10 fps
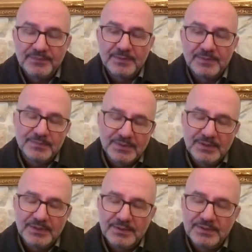from
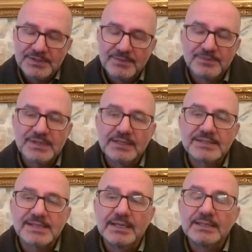civil society
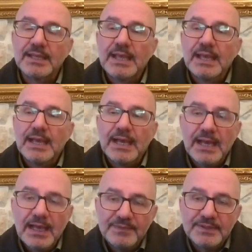side,
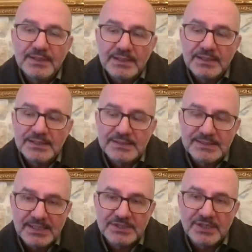having
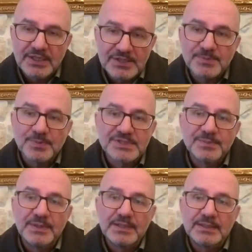such a
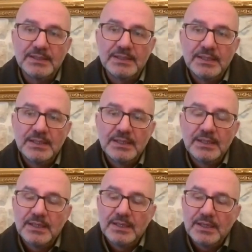responsibility
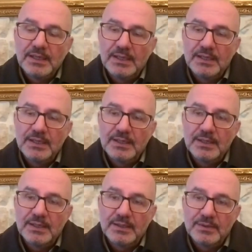
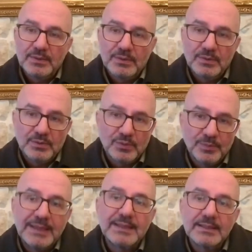to
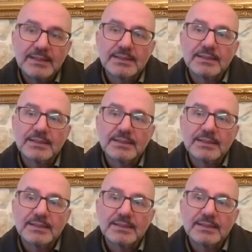make it